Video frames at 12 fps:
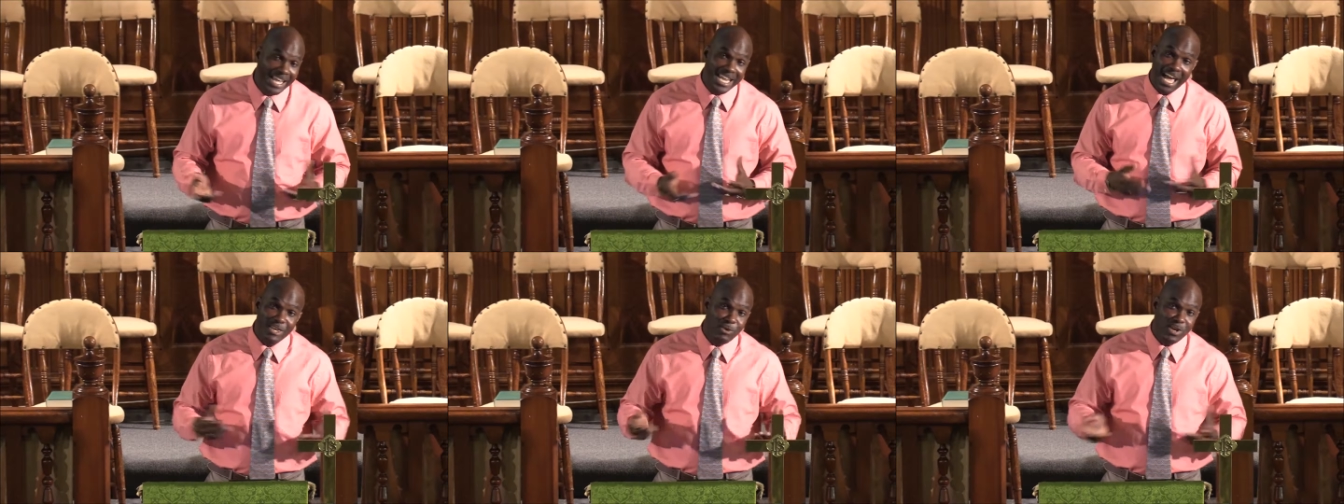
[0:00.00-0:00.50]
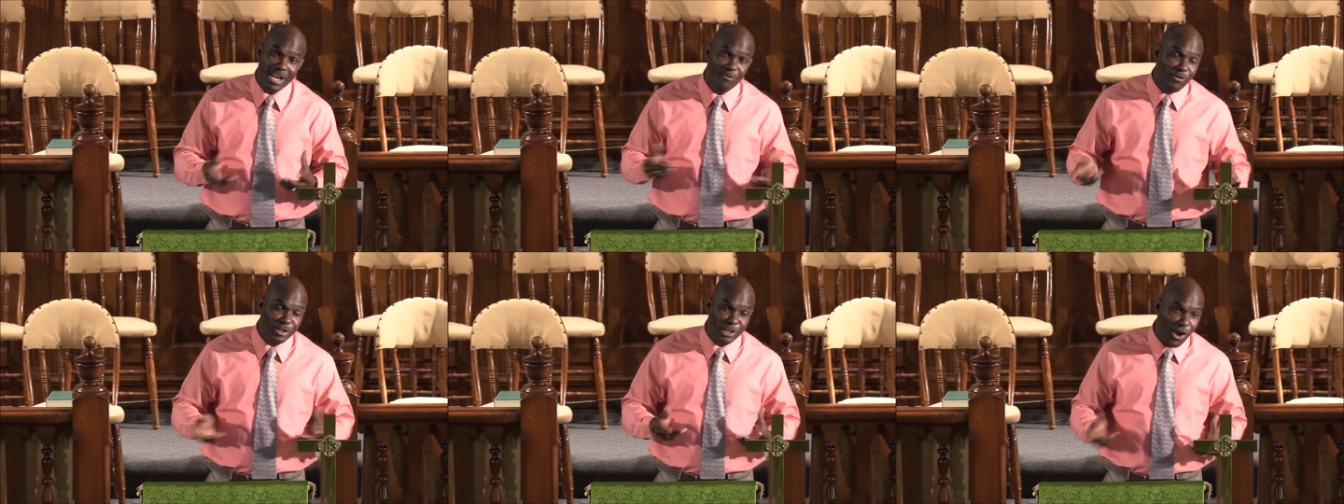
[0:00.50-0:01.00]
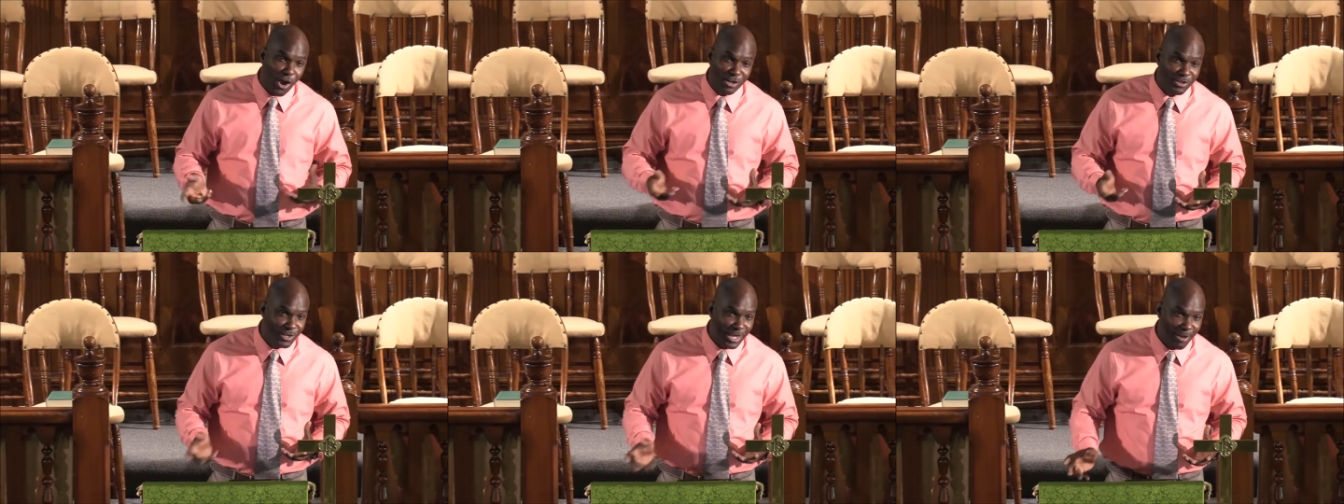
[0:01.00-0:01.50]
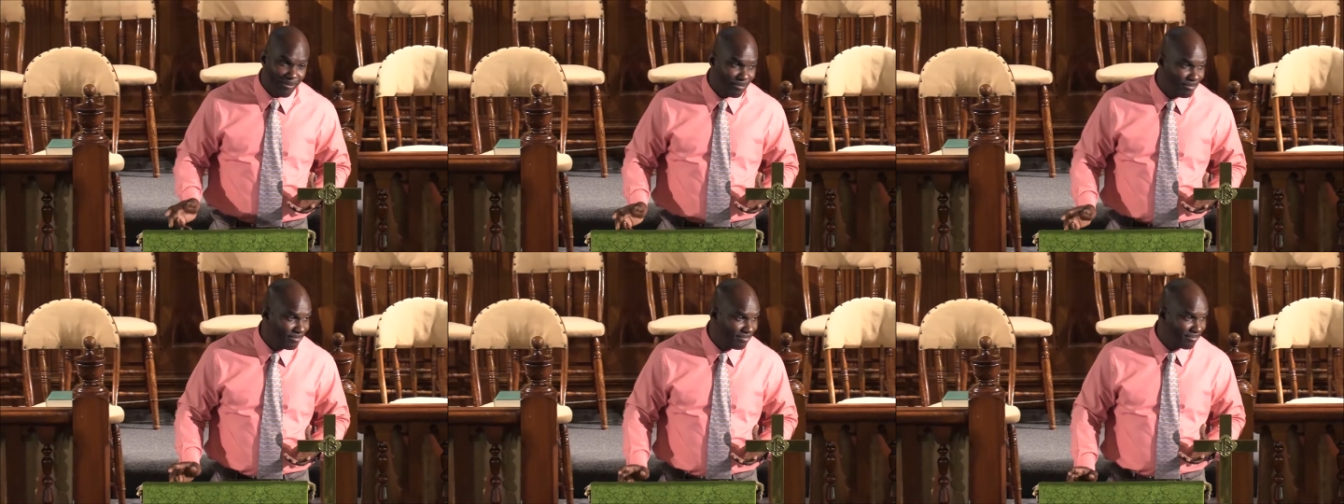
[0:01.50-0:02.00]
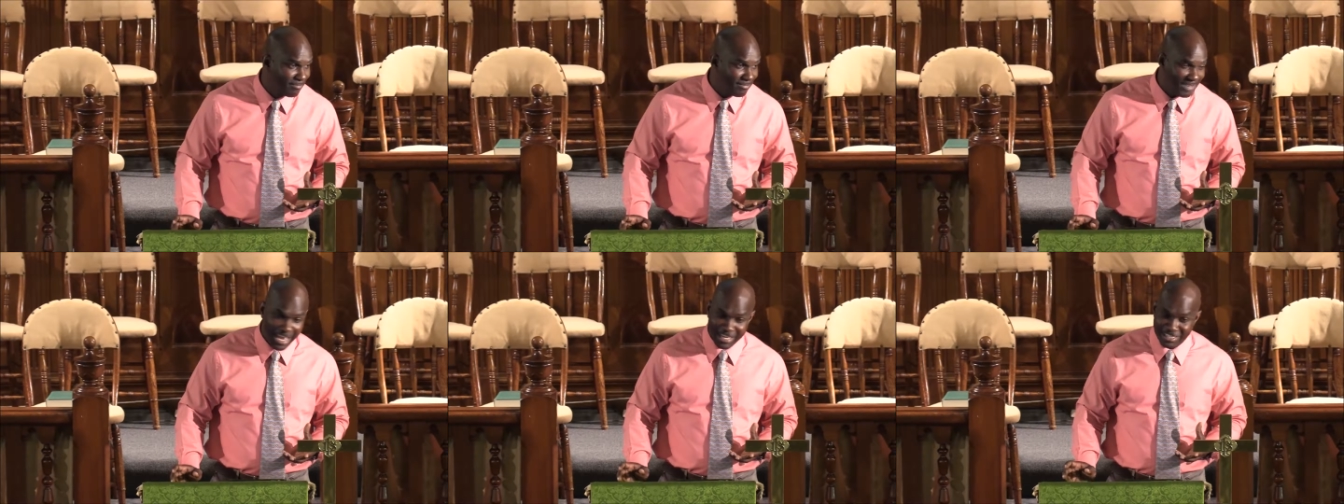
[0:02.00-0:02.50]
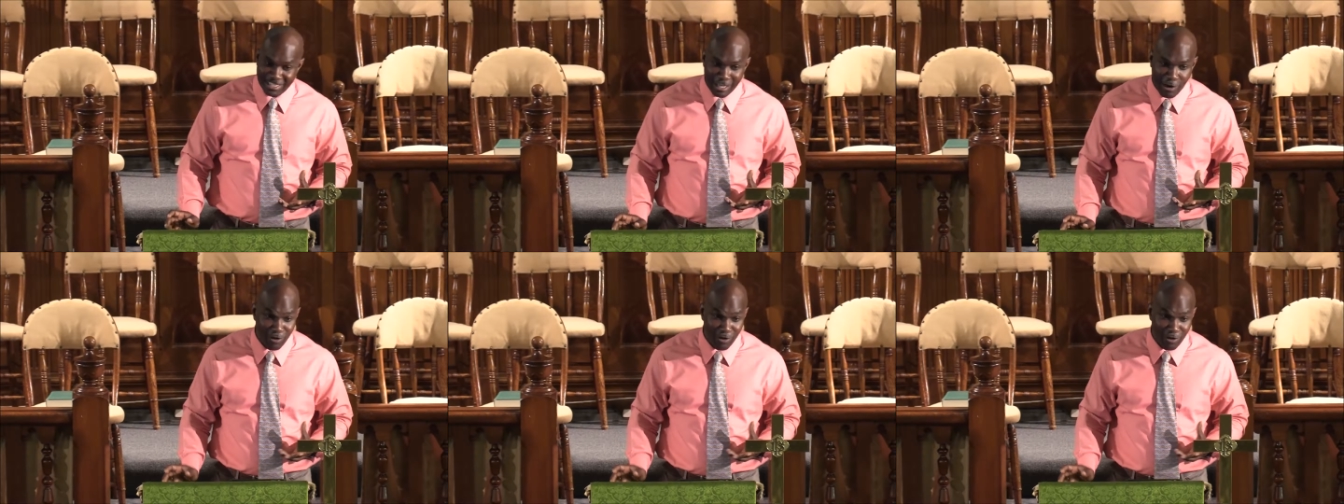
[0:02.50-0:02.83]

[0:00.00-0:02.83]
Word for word: that you never talk to them. That isn't a